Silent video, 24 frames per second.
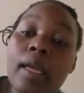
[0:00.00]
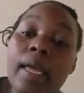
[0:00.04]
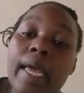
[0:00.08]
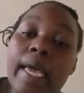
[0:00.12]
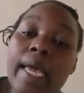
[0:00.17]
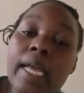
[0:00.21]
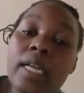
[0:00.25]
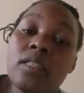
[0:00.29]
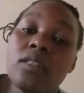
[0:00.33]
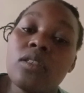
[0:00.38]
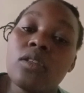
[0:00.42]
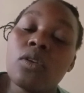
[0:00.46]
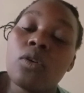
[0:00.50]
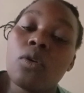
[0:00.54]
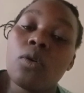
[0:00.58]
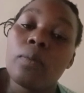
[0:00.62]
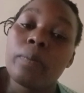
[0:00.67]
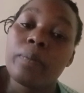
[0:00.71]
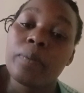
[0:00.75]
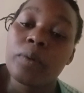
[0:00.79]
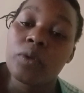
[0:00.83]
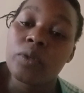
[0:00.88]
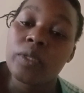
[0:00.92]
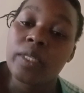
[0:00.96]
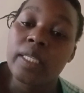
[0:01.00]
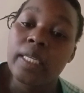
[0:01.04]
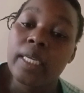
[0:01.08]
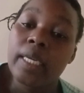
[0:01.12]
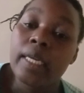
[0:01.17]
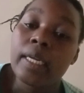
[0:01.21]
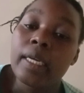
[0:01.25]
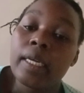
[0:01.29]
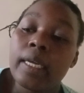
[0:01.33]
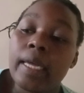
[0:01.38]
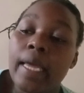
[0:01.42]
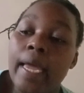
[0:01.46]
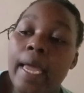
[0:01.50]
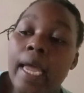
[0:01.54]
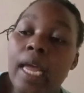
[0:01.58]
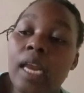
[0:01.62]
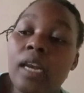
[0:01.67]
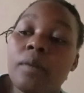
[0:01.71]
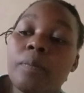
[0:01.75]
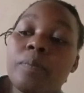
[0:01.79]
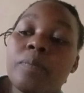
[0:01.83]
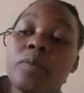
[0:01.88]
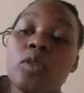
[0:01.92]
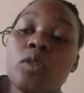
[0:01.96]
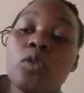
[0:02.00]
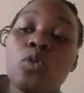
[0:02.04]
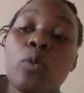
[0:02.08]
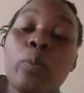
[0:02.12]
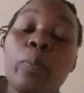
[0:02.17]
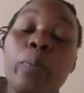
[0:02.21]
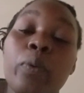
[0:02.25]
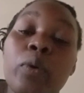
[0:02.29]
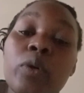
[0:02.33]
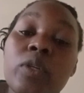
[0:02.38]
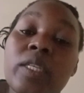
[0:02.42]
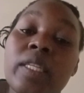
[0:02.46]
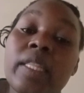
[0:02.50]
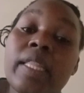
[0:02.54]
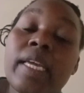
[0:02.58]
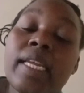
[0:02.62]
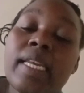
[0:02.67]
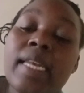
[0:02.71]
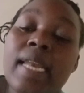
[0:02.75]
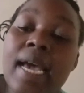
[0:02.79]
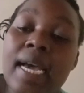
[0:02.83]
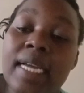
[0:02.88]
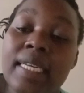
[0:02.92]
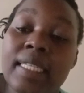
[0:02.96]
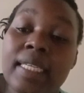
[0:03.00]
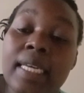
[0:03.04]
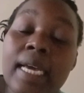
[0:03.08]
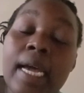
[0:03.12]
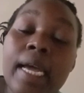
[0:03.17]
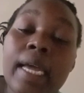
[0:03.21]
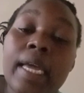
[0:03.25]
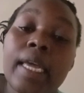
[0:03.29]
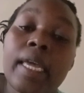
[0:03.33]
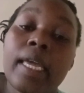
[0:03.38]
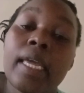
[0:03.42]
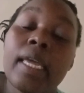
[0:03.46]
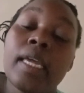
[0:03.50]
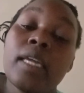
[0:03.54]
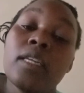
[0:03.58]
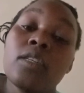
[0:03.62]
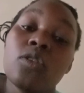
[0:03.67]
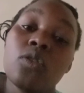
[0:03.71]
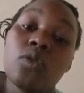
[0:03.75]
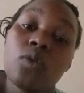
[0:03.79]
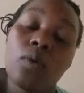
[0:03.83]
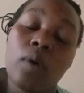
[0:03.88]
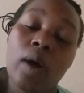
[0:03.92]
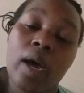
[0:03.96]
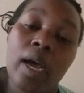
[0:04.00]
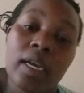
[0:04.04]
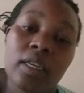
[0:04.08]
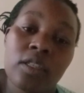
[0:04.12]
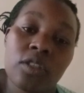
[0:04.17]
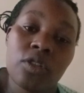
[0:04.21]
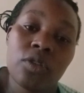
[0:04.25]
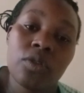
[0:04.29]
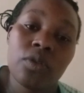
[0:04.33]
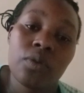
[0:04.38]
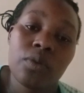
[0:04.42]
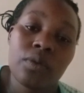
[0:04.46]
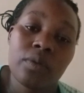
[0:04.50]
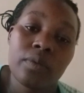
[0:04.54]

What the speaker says: edge computing helps to put the data into action.